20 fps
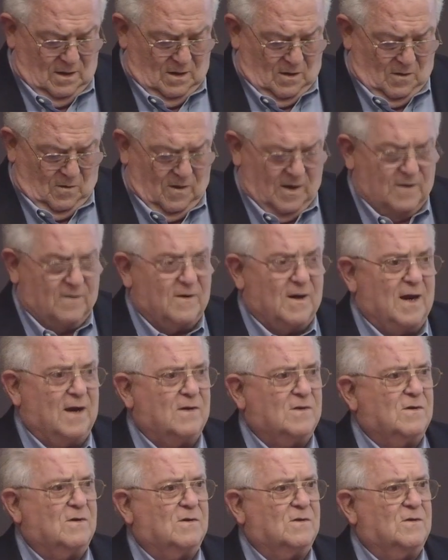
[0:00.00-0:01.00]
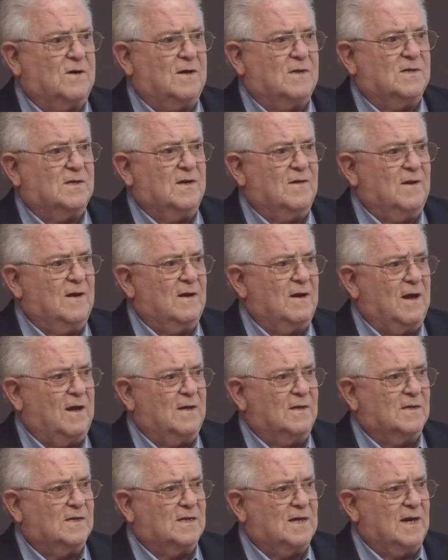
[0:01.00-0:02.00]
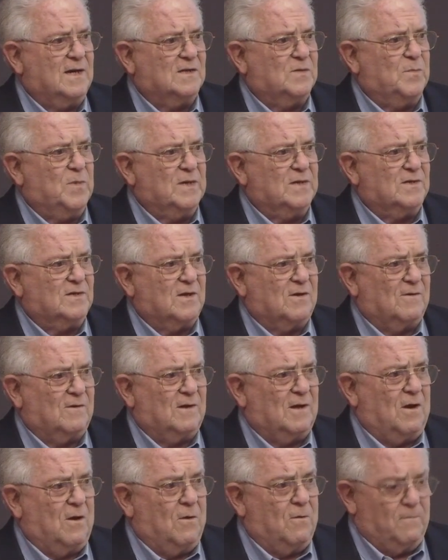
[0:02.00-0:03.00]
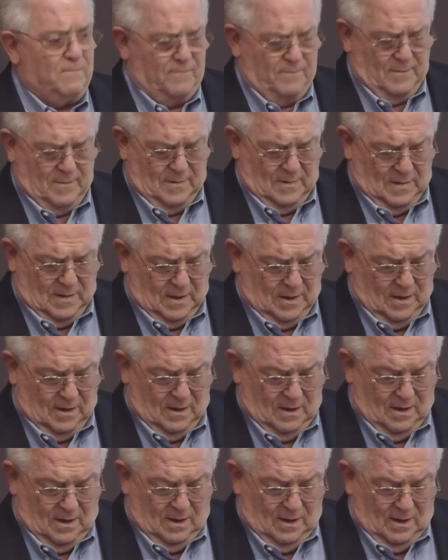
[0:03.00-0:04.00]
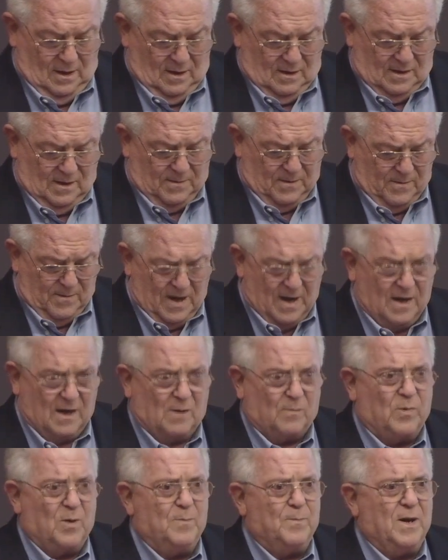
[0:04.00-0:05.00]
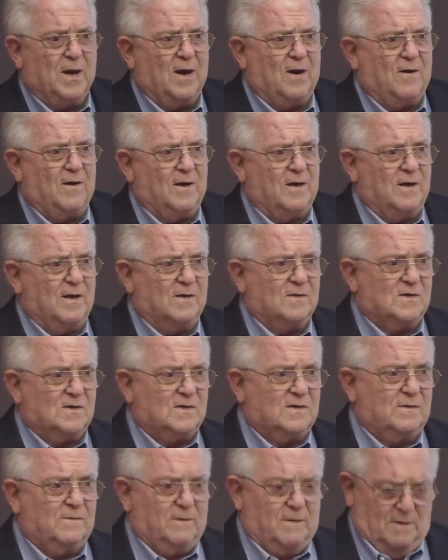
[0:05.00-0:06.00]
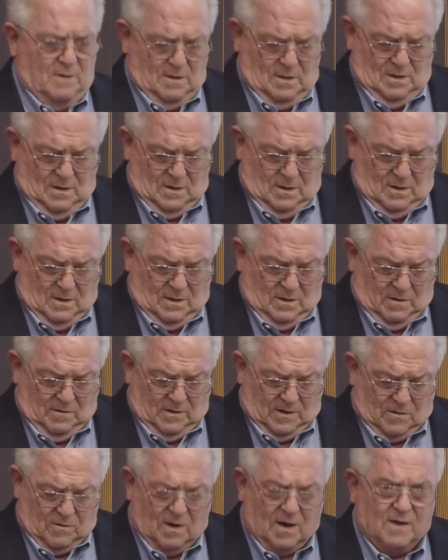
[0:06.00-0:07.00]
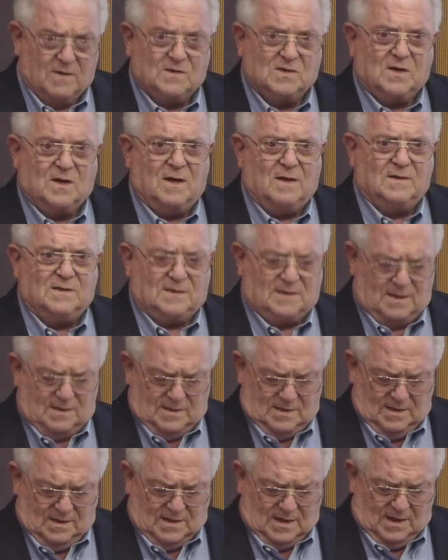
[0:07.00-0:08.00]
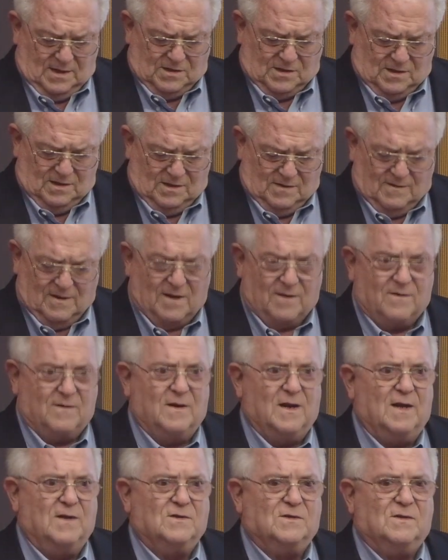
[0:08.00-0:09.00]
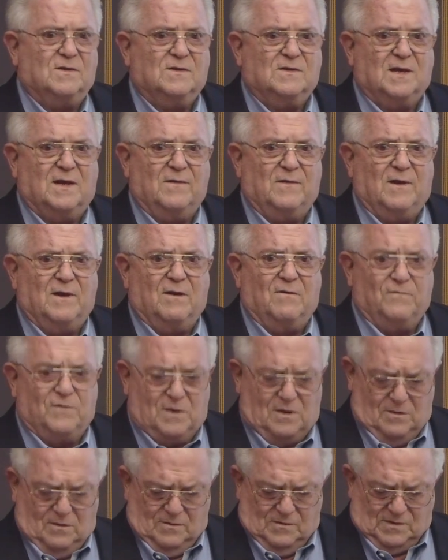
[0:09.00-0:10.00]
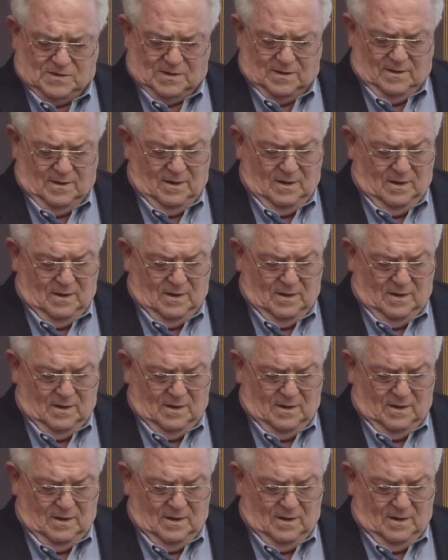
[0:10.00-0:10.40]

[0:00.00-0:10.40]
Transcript: or international trust in the United States been so low. Diplomatic preparedness requires constant attention to other nations and their views,